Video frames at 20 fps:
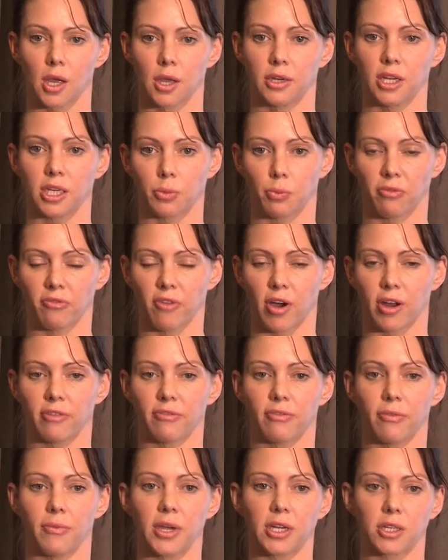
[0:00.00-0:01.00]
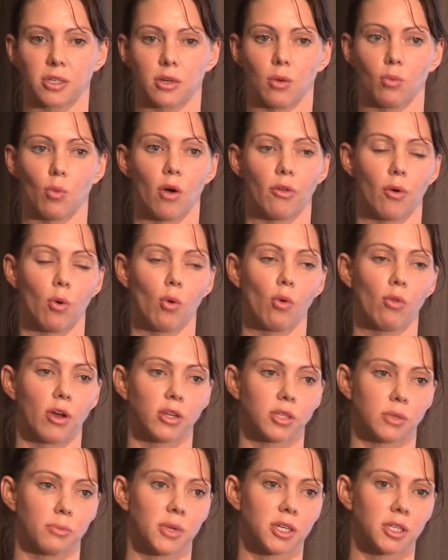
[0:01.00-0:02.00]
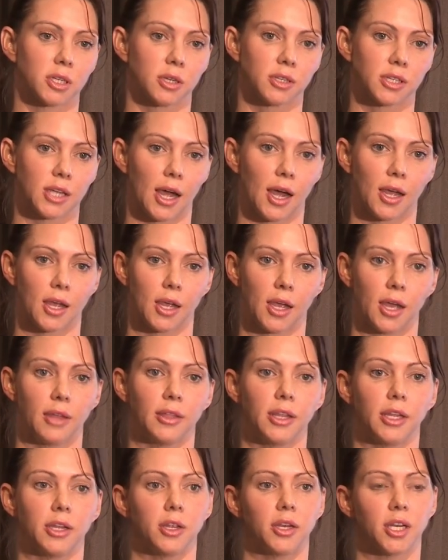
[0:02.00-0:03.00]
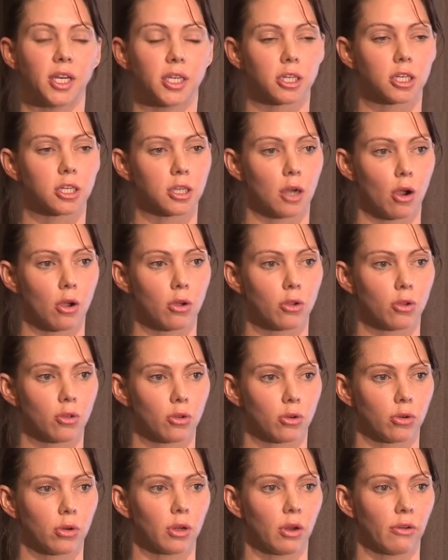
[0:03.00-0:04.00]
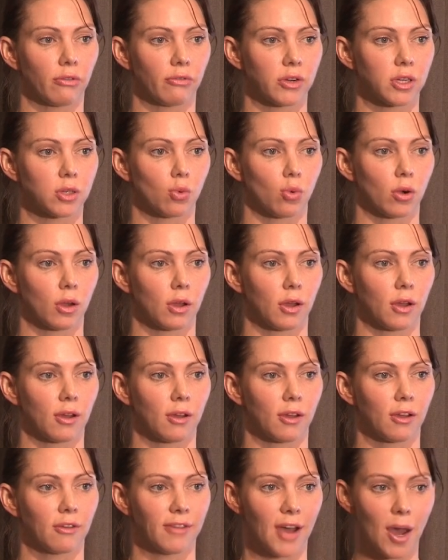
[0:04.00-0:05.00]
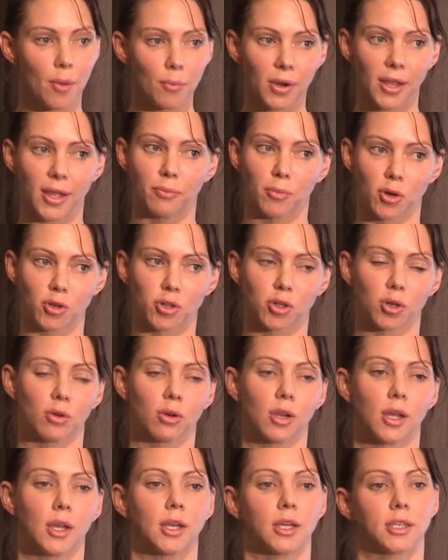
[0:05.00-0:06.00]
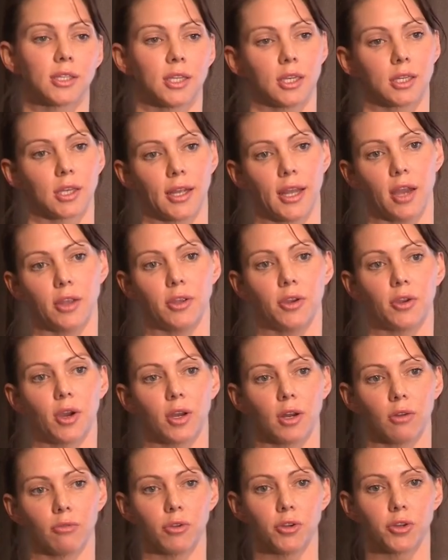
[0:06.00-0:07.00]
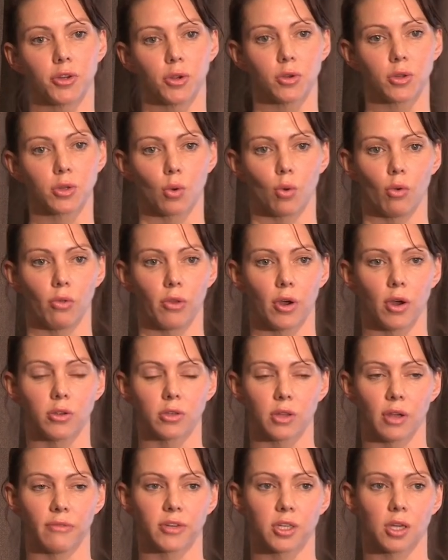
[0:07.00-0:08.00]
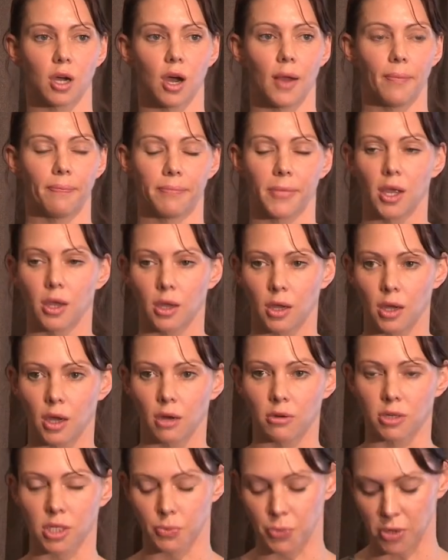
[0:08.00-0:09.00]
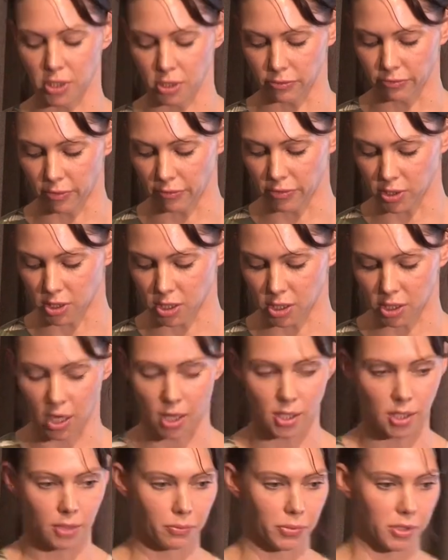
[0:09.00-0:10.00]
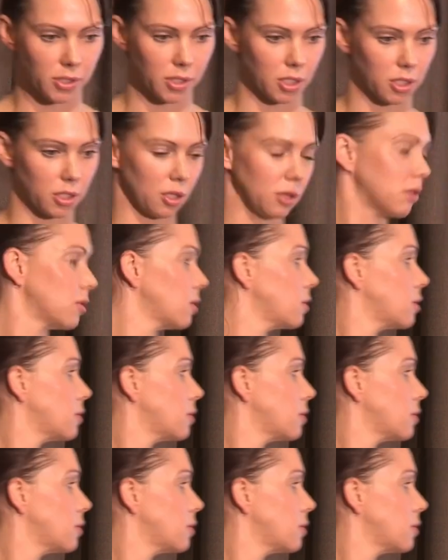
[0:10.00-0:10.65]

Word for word: You need to provide information on what all those emissions are, and then you need to show through your freshwater farm plan module essentially how you're going to reduce all those over time, irrespective of your starting position.